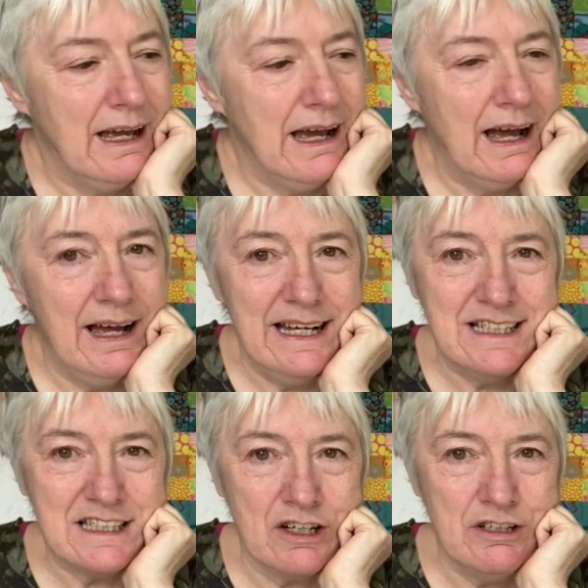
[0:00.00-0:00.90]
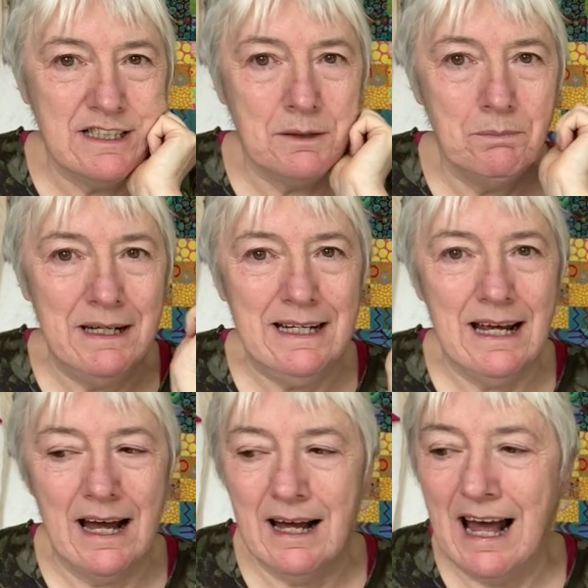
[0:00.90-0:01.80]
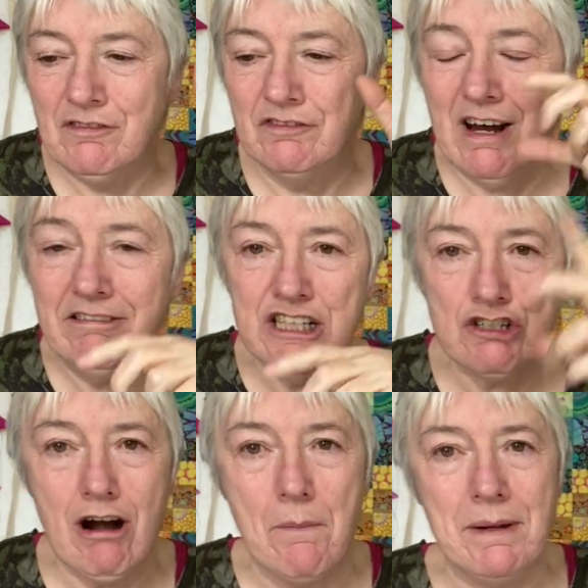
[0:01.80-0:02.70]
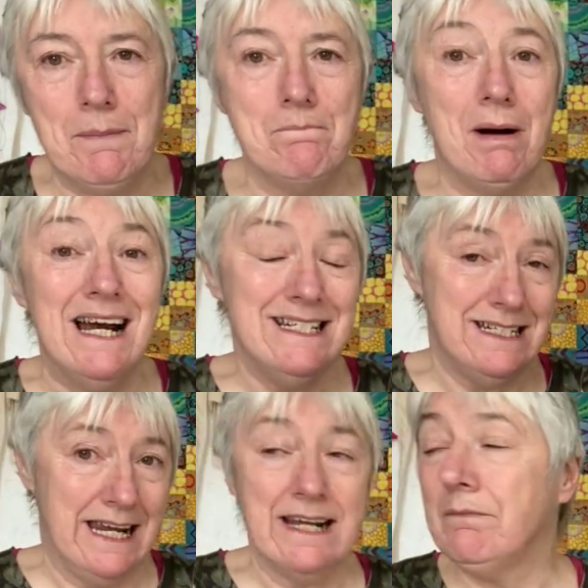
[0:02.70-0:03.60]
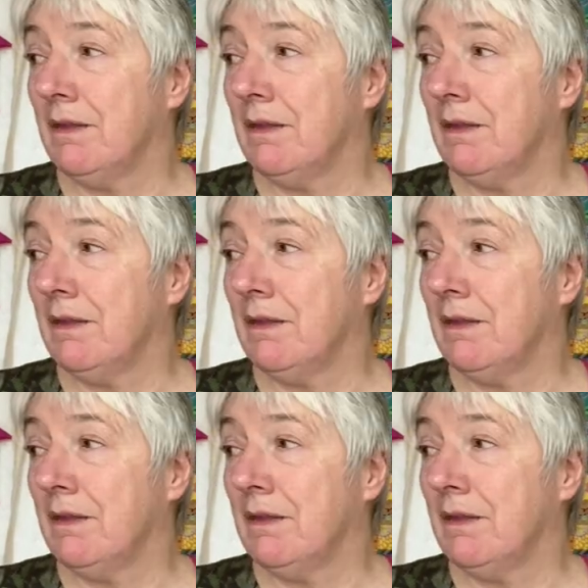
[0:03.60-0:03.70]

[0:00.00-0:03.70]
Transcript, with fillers: It's going to be have a very scrappy binding